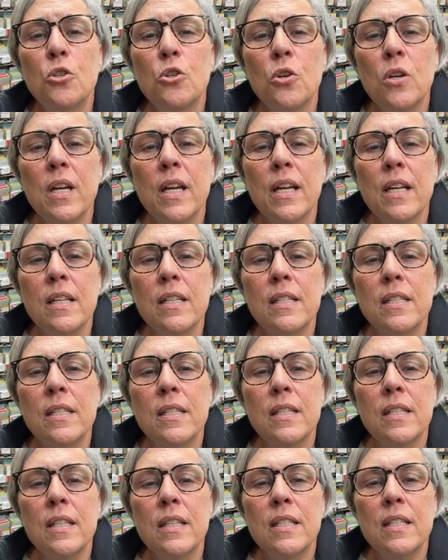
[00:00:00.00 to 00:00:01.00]

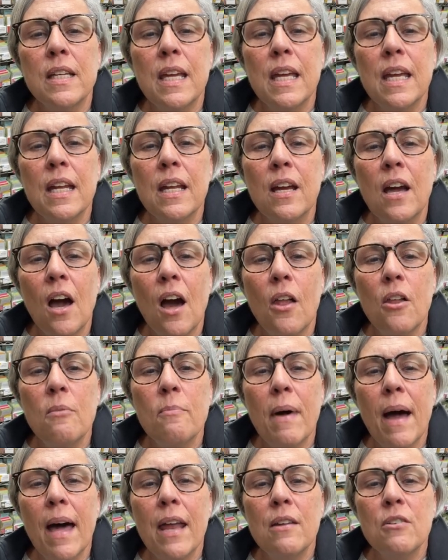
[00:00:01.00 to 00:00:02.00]
Tricks to get
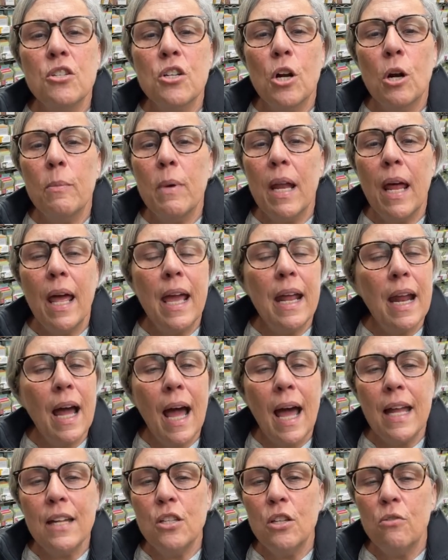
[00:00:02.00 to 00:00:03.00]
columbine and
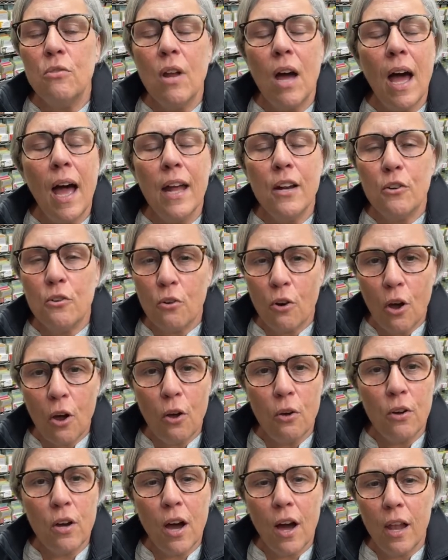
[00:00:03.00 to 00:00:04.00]
germinate. I do not
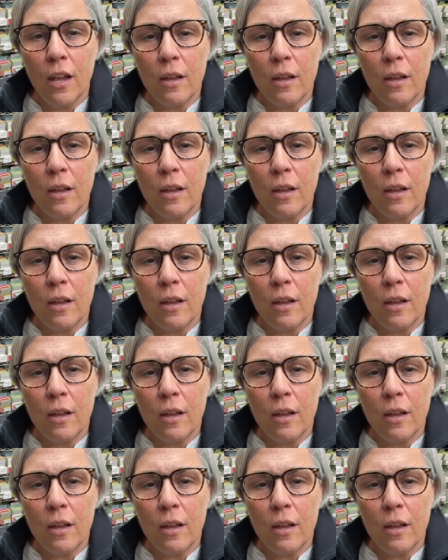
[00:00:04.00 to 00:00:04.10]
grow